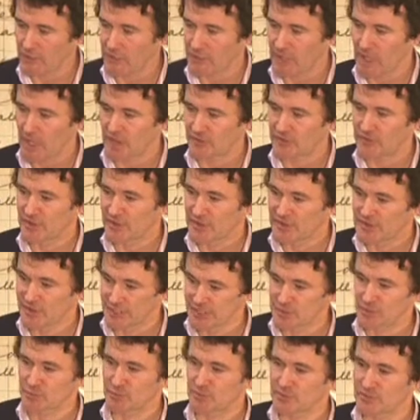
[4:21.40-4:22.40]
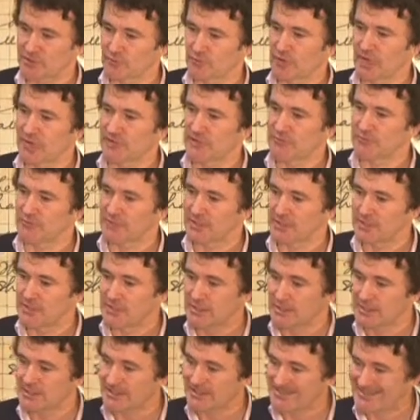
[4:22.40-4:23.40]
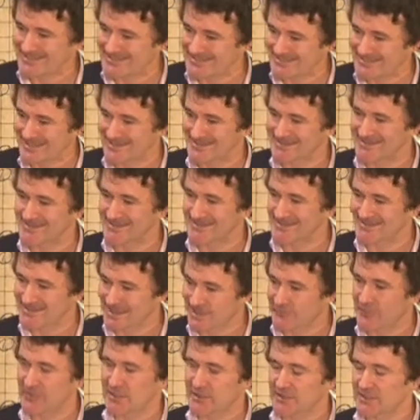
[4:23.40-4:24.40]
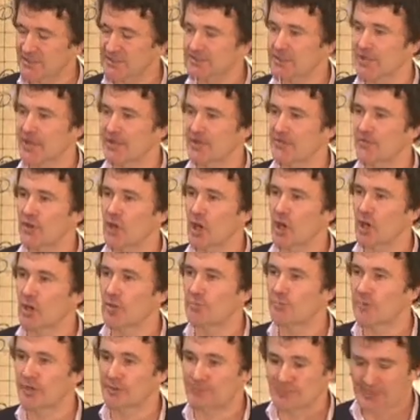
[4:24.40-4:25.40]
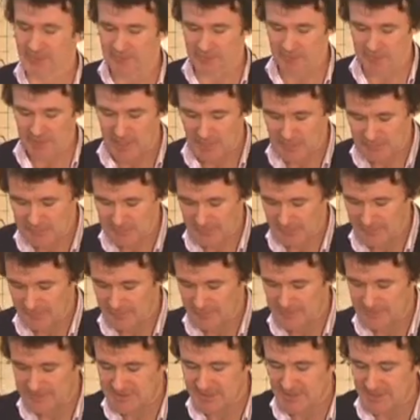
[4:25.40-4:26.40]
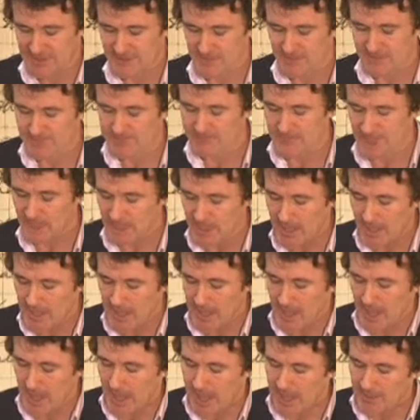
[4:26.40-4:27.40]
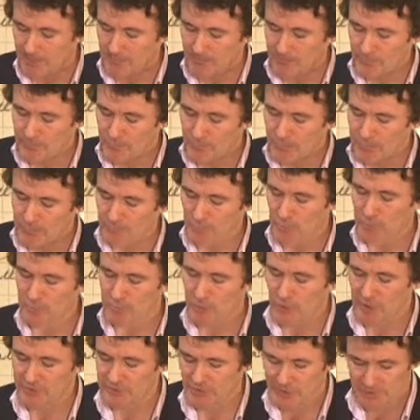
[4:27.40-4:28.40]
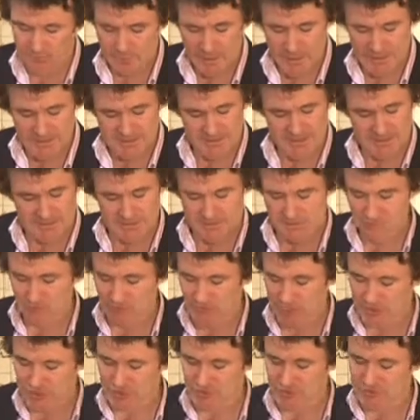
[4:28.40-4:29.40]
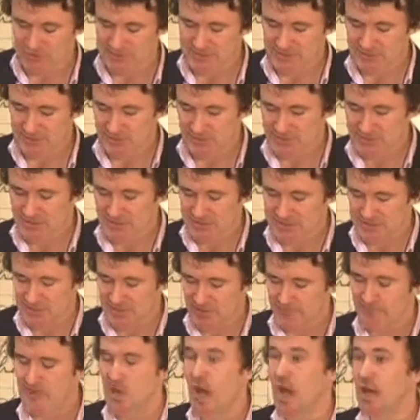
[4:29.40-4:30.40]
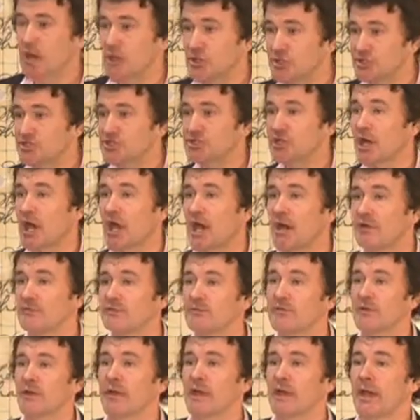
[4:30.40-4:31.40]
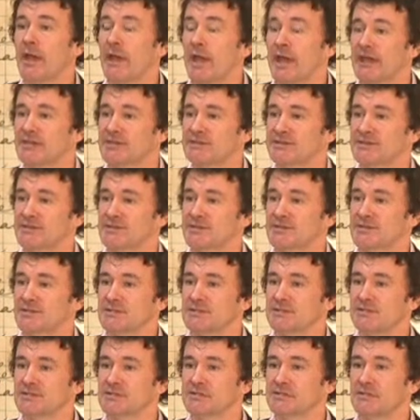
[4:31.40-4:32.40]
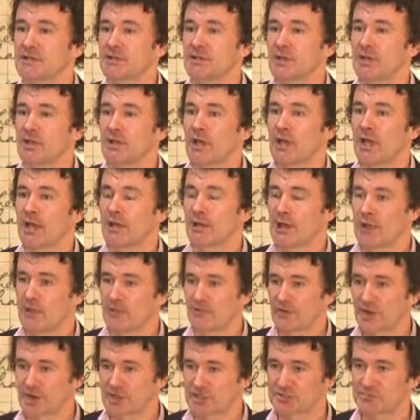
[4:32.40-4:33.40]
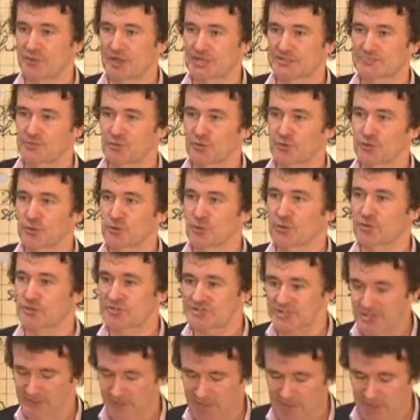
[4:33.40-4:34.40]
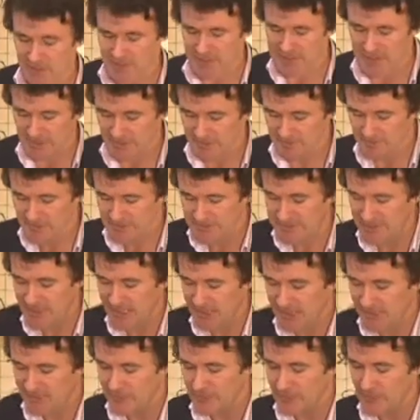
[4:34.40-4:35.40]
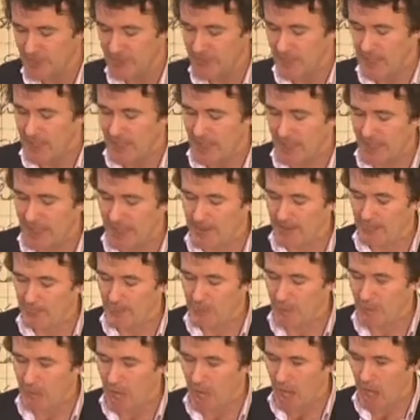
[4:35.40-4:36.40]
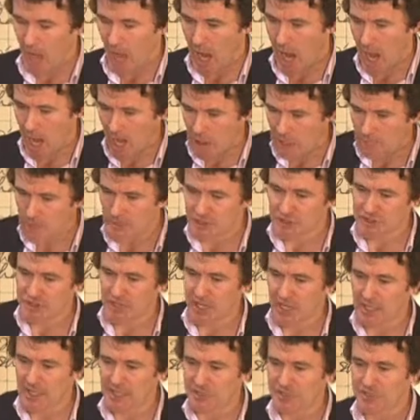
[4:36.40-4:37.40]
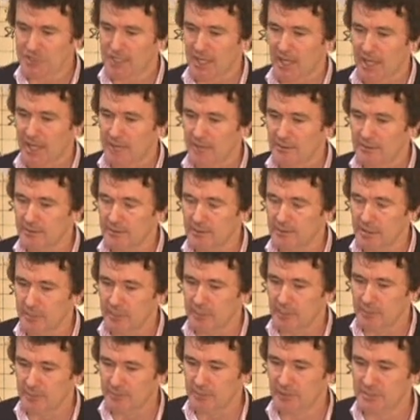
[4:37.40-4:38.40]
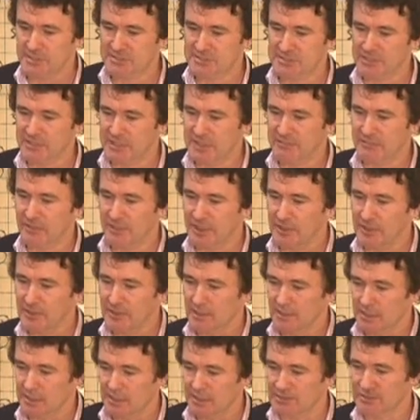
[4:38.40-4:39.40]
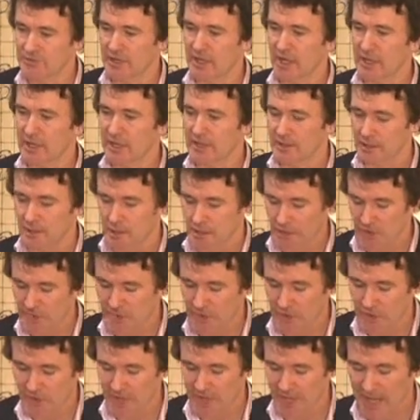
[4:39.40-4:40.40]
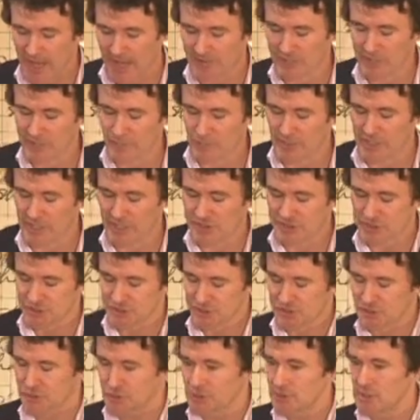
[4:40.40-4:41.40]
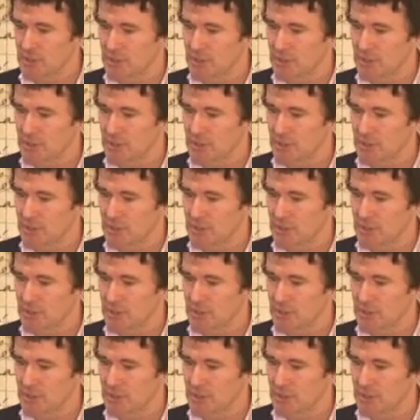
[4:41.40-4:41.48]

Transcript: not that should be the right of the citizens living in the state or people living outside of the state. The third point I'd raise is in relation to sufficiency of knowledge of citizens of Irish passport holders living outside of the state. How much knowledge can a person living in Australia or America have in relation to